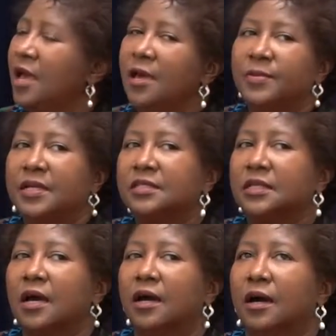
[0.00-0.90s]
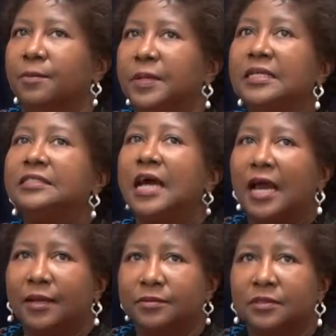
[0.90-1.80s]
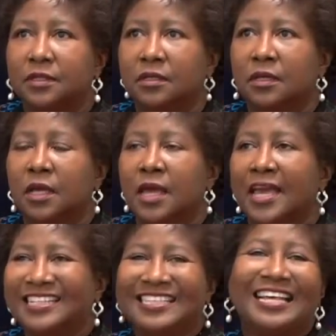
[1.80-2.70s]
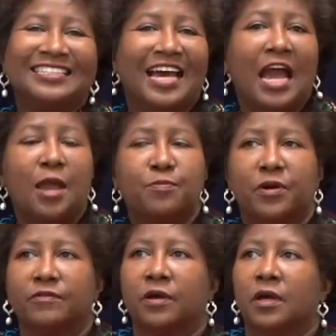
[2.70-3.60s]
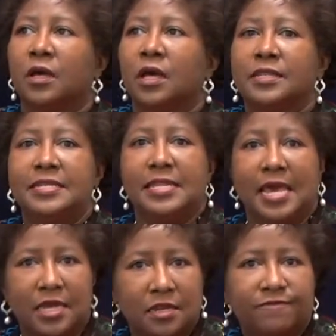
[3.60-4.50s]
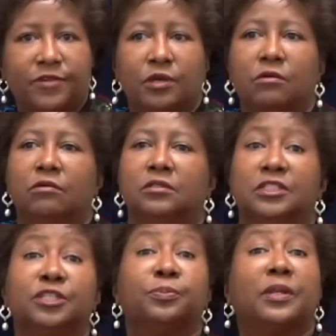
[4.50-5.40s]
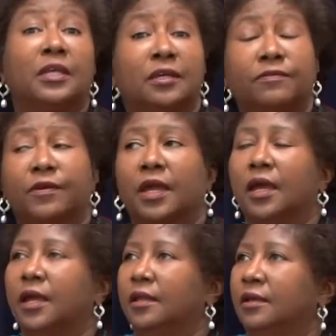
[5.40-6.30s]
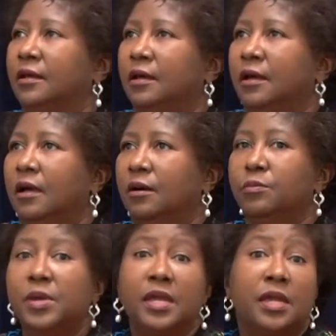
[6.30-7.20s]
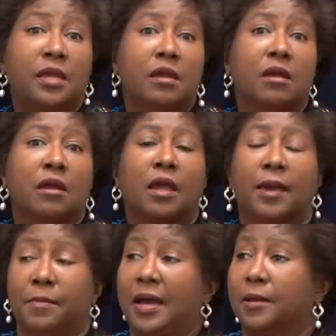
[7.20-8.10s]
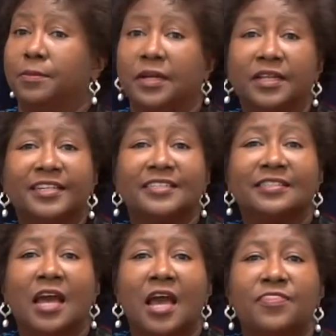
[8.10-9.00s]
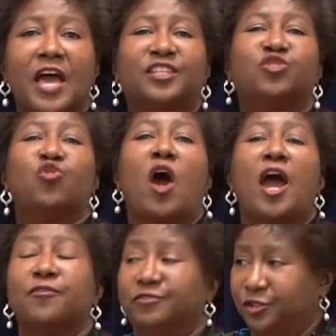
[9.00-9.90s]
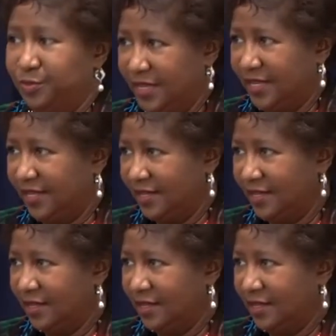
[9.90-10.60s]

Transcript: Because many times is that type of negative view, disbelief, and of me and my abilities that drives me